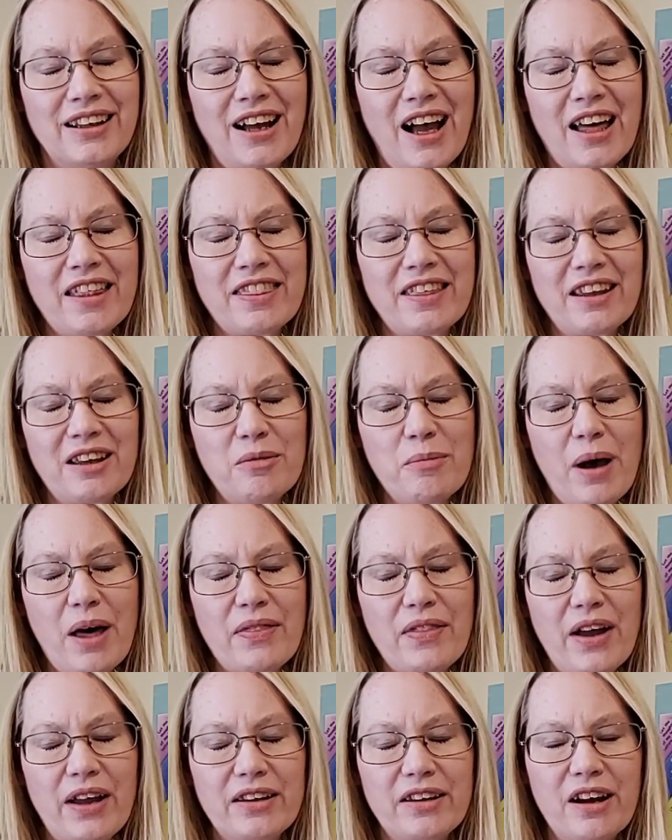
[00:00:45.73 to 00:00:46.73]
I think about
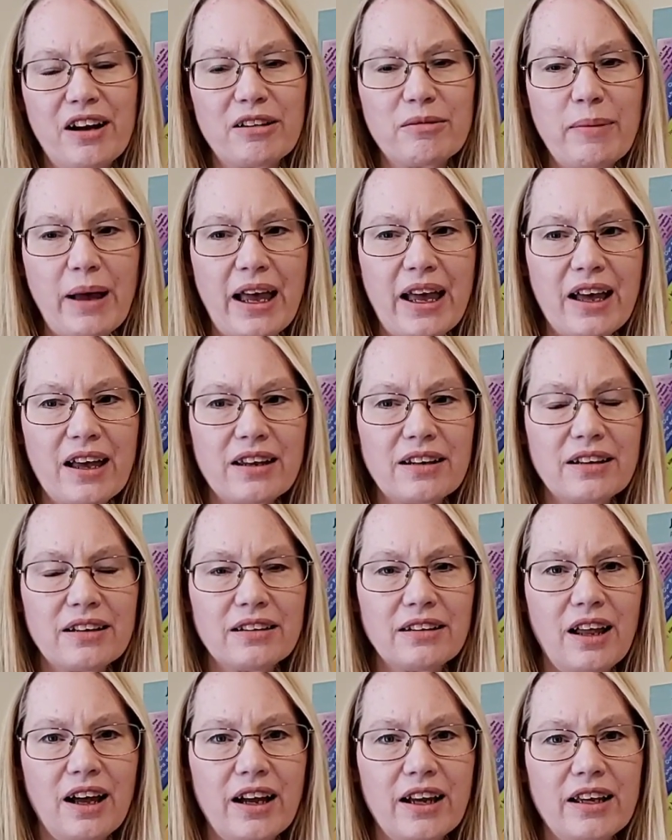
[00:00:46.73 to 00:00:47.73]
that young man
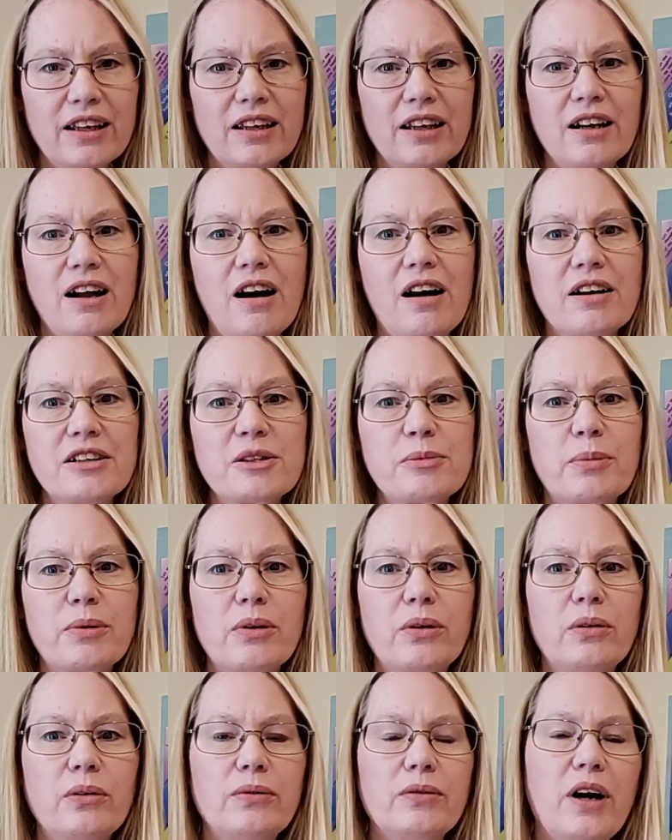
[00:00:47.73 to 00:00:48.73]
lying in a
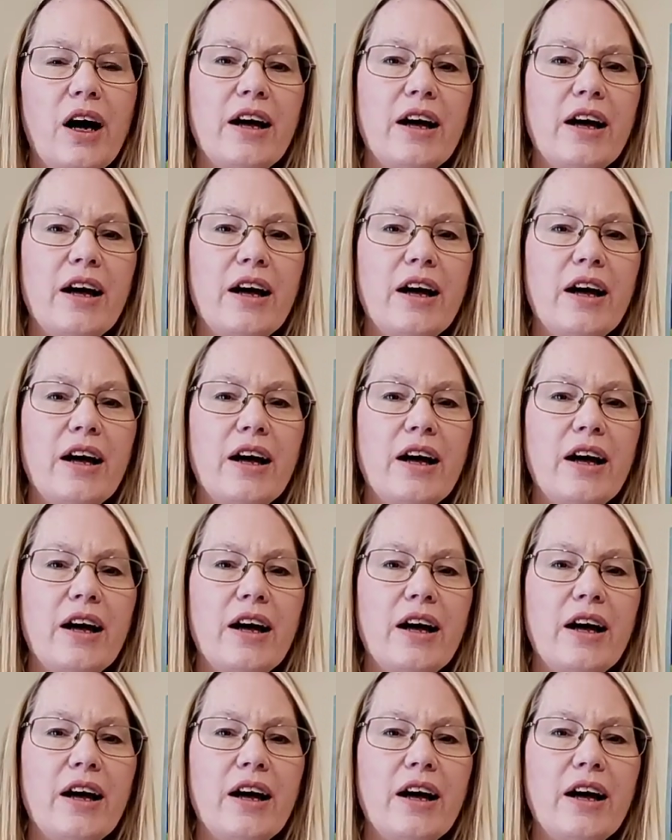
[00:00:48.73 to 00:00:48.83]
hospital,